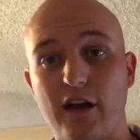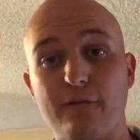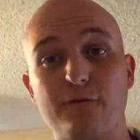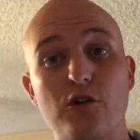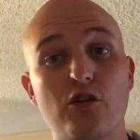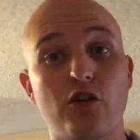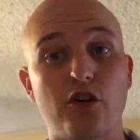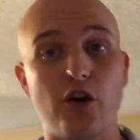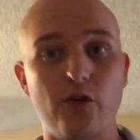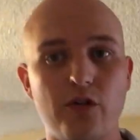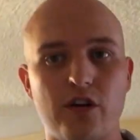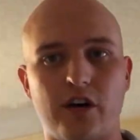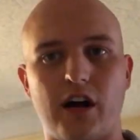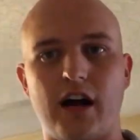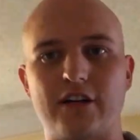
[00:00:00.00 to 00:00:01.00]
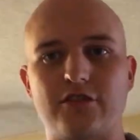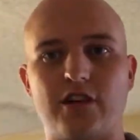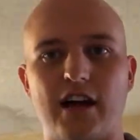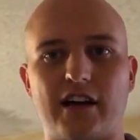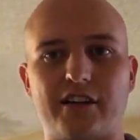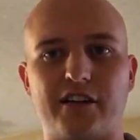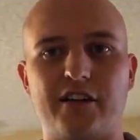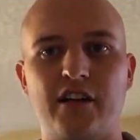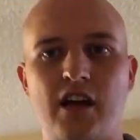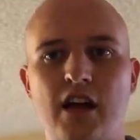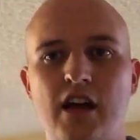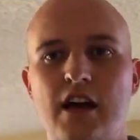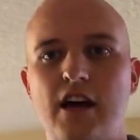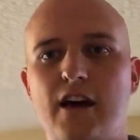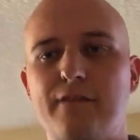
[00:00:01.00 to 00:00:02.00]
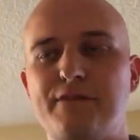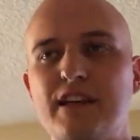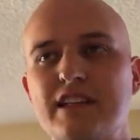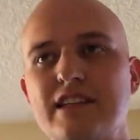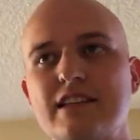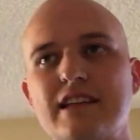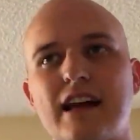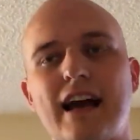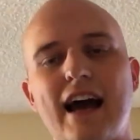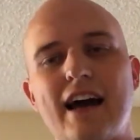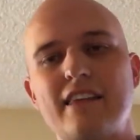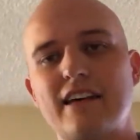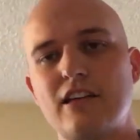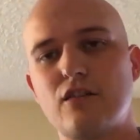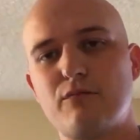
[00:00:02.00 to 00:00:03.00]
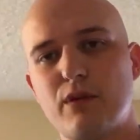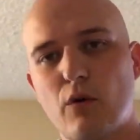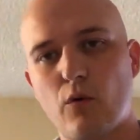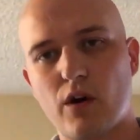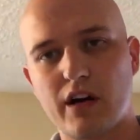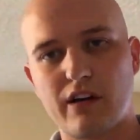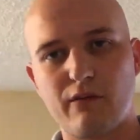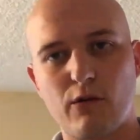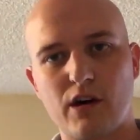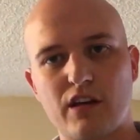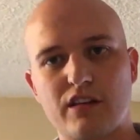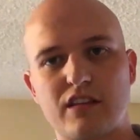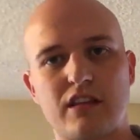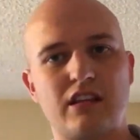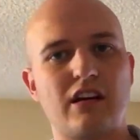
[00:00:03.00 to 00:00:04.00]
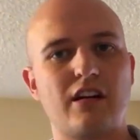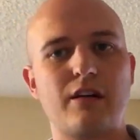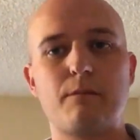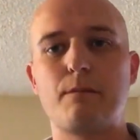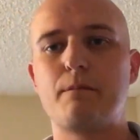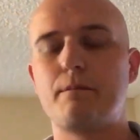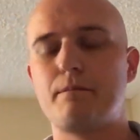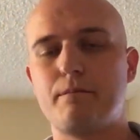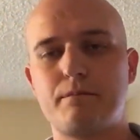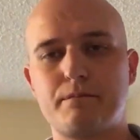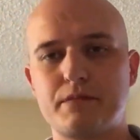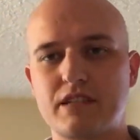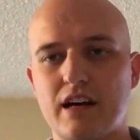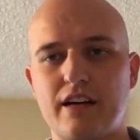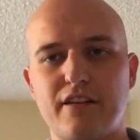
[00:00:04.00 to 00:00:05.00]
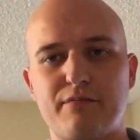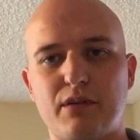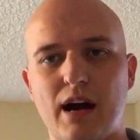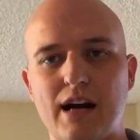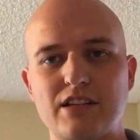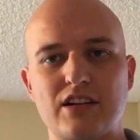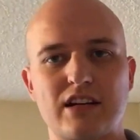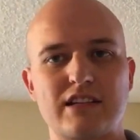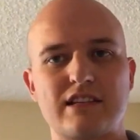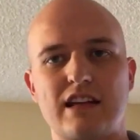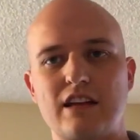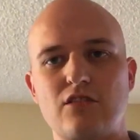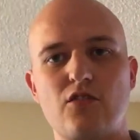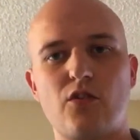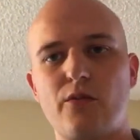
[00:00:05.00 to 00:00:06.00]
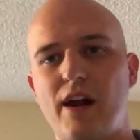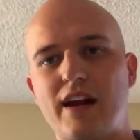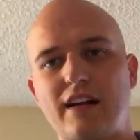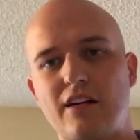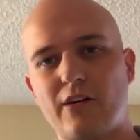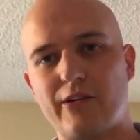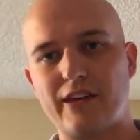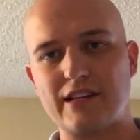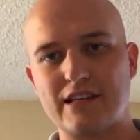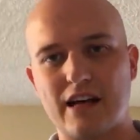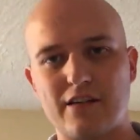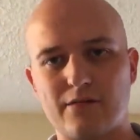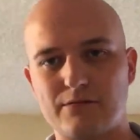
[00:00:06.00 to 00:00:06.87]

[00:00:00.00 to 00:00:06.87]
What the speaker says: if you don't know your contractor. If this is a guy that you've been working with, done ton of projects, then you already know this.